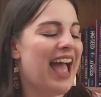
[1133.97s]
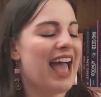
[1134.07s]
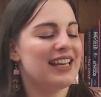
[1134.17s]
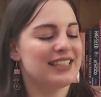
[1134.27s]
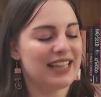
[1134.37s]

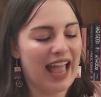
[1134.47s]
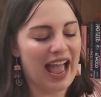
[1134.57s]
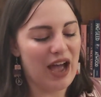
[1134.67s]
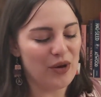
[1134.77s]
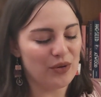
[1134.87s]
and
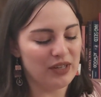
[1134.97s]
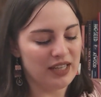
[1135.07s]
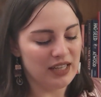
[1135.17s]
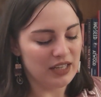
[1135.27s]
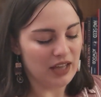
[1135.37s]
how
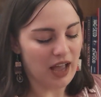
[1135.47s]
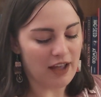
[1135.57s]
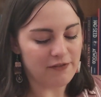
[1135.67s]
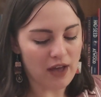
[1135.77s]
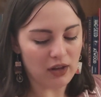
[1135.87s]

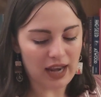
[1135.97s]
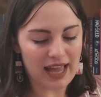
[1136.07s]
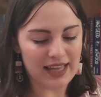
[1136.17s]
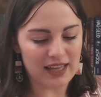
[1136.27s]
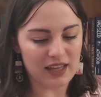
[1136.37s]
I felt
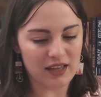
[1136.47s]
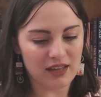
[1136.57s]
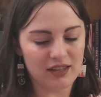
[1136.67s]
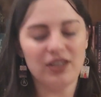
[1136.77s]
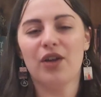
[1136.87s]
like,
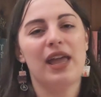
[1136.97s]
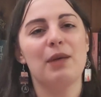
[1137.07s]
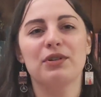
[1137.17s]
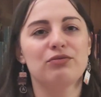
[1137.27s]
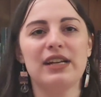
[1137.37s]
you know,
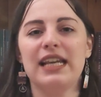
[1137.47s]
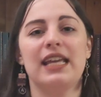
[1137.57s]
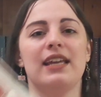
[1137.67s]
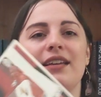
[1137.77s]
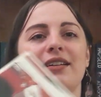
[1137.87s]
it was
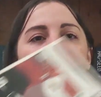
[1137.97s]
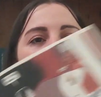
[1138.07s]
really,